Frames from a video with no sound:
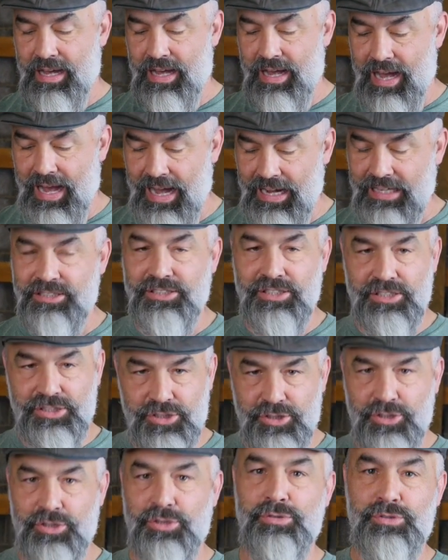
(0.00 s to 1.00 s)
I
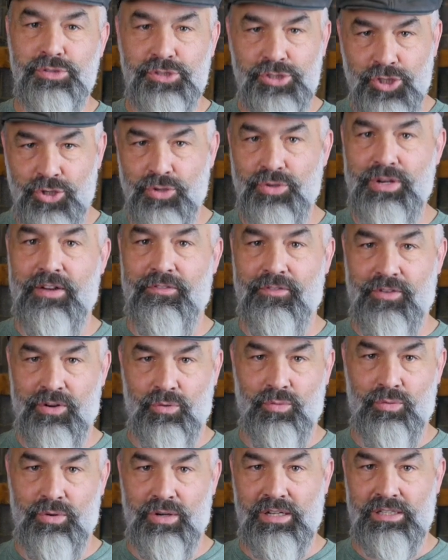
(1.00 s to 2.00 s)
just use two different
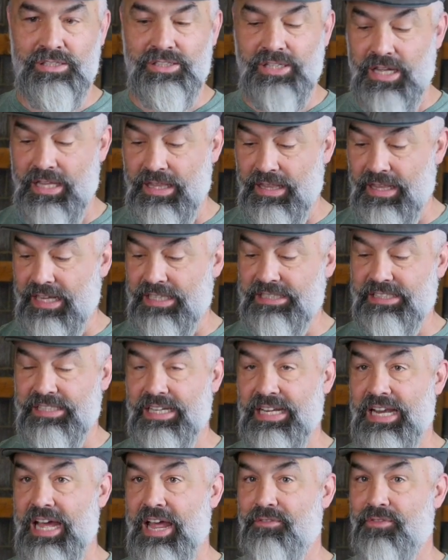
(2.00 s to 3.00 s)
ones, unless the
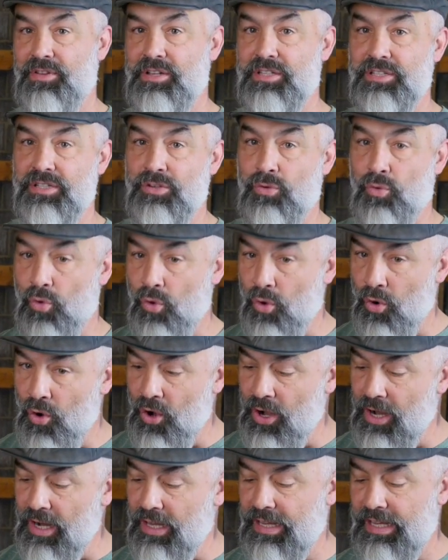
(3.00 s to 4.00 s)
knife is
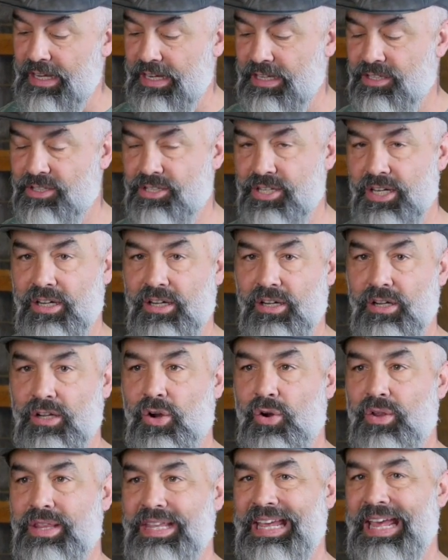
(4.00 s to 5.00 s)
really dull
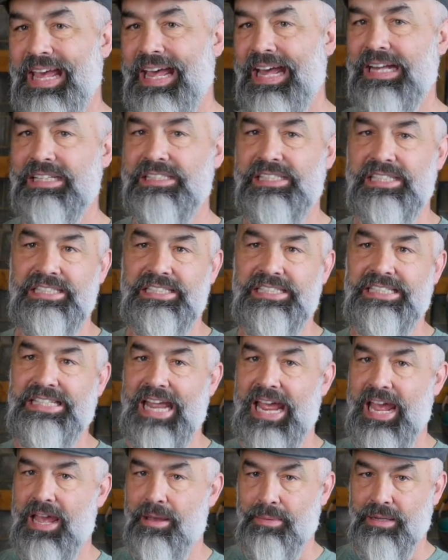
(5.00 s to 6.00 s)
or the edge is
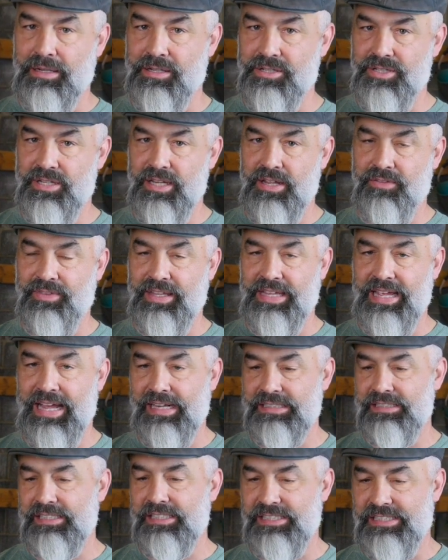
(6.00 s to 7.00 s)
damaged. If the
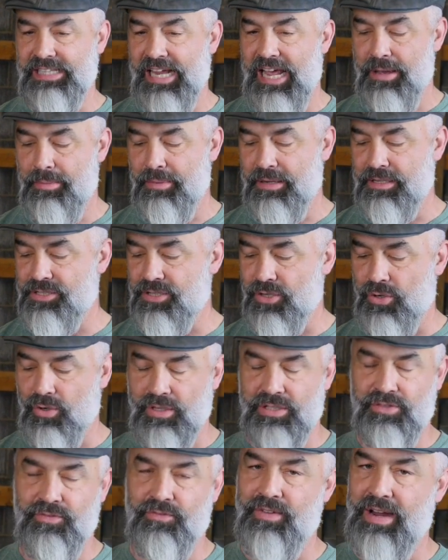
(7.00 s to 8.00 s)
edge is damaged or
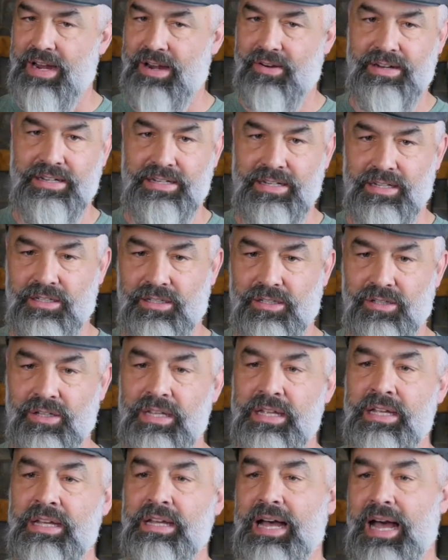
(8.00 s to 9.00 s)
it's very dull,
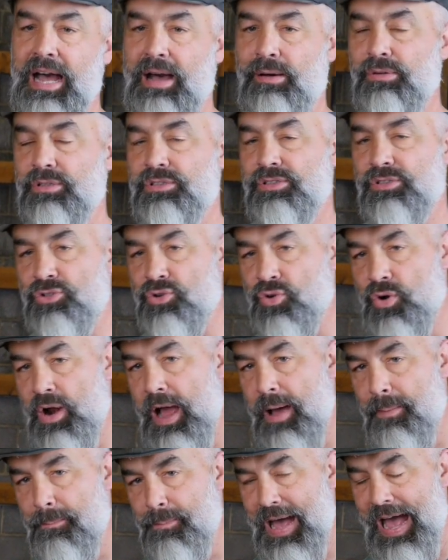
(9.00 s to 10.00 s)
I will
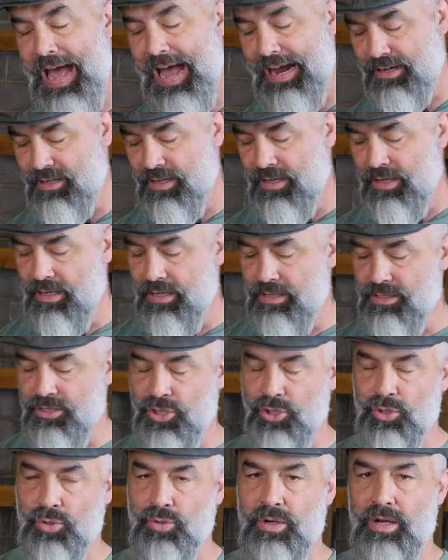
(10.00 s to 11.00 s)
drop back
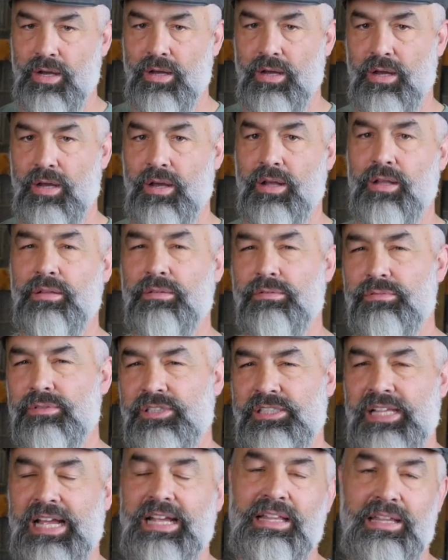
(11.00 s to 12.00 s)
to a
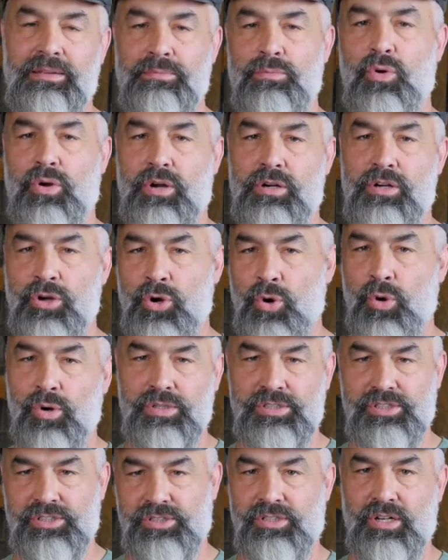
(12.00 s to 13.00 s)
slightly more
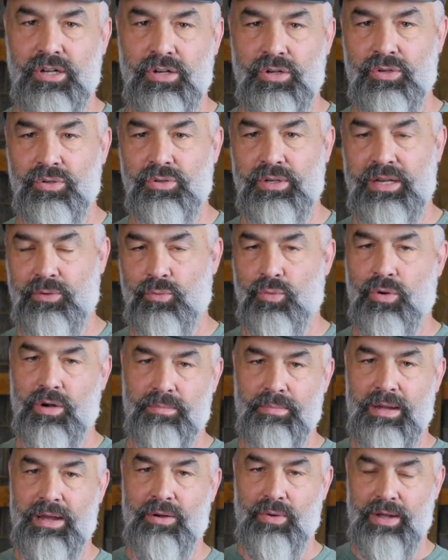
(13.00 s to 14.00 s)
coarse stone and work
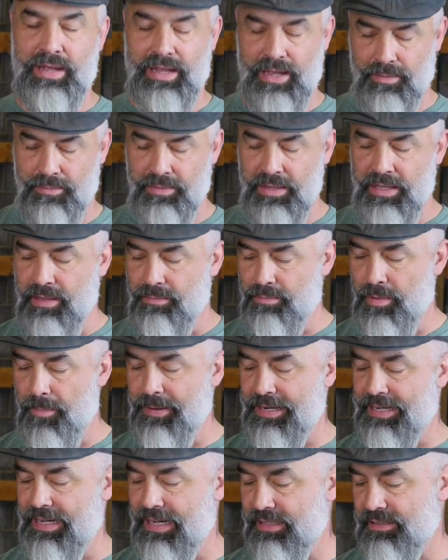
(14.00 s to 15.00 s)
my way up. But
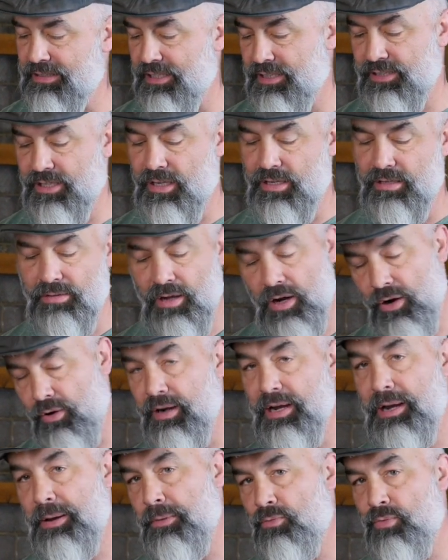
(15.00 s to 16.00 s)
because it's
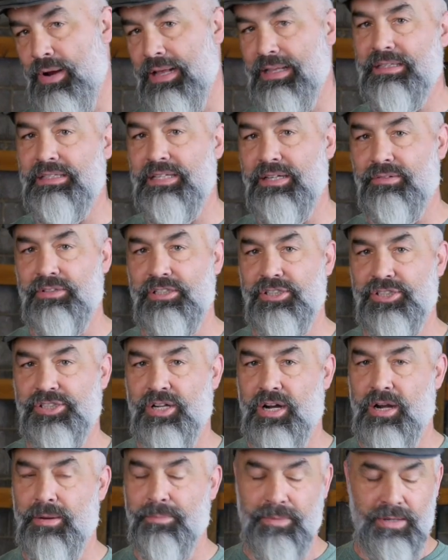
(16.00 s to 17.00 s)
already relatively
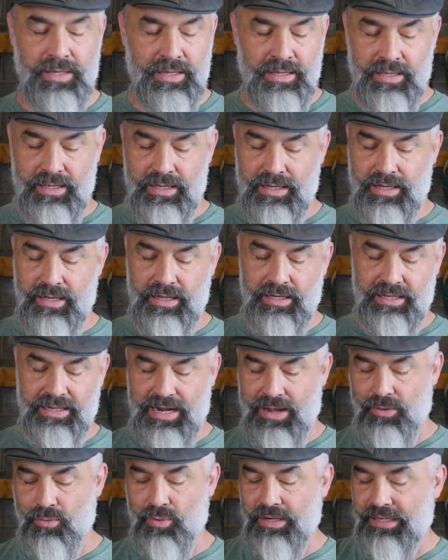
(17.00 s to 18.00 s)
sharp, and
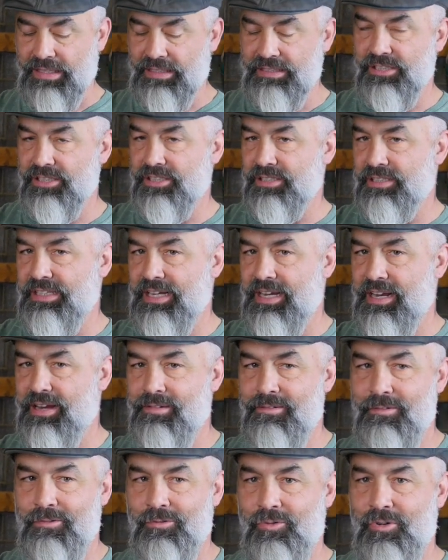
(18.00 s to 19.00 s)
I want to just get
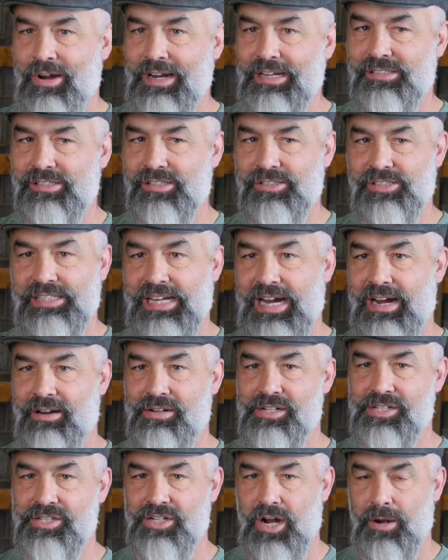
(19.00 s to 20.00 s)
it razor
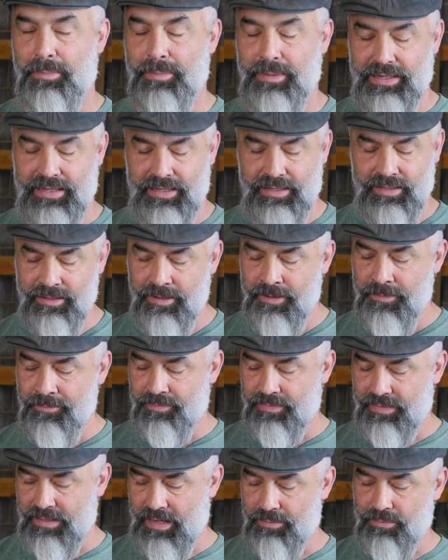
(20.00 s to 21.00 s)
scary sharp again,
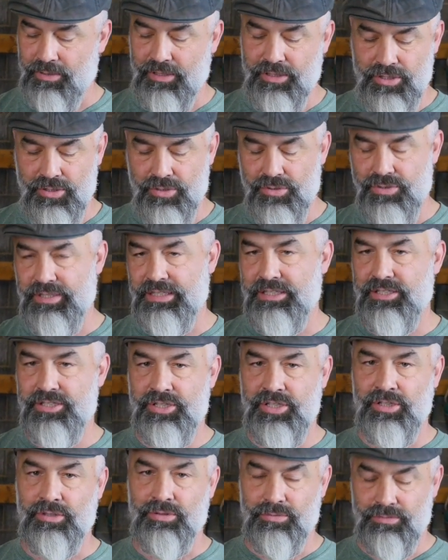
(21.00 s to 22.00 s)
I'm going to use these
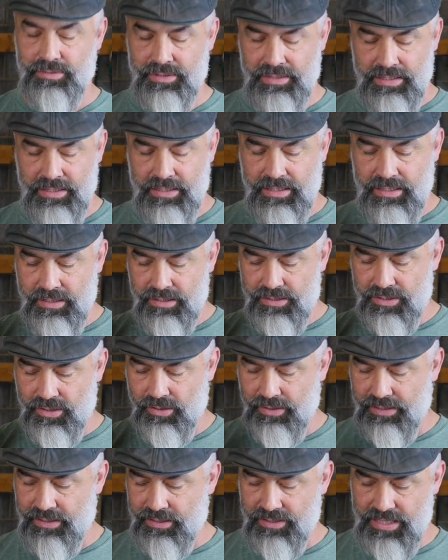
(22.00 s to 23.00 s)
two. So
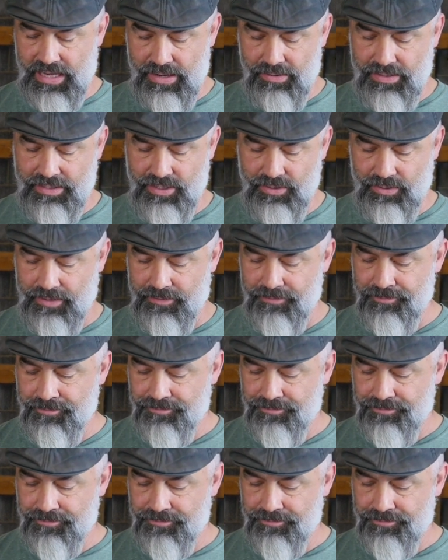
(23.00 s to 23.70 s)
here's how I do it.